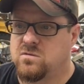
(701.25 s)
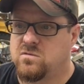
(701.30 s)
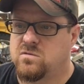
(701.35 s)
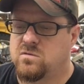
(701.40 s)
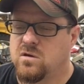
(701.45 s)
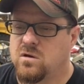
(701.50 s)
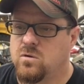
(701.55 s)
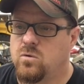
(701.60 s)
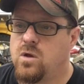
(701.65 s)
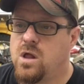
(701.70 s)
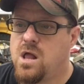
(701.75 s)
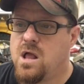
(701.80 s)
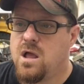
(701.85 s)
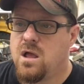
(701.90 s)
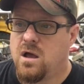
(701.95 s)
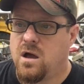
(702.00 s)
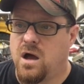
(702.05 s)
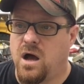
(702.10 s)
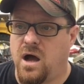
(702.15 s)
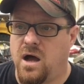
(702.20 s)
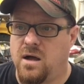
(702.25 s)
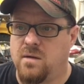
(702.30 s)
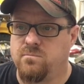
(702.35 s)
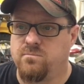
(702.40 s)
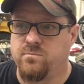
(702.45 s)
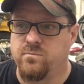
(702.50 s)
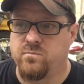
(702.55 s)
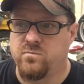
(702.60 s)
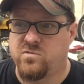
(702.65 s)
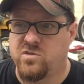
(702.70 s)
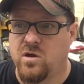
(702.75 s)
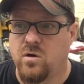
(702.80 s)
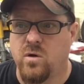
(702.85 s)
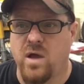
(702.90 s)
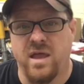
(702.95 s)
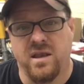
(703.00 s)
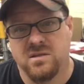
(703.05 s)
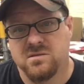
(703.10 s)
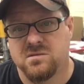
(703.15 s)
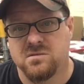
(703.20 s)
So
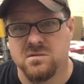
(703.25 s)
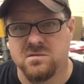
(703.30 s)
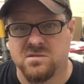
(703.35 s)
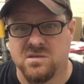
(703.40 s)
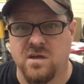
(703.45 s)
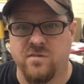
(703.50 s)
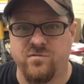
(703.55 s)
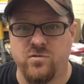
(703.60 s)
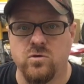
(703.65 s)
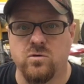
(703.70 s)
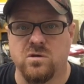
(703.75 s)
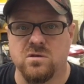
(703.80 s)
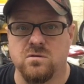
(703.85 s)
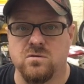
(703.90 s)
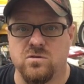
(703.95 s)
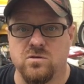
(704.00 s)
and it's stuff you can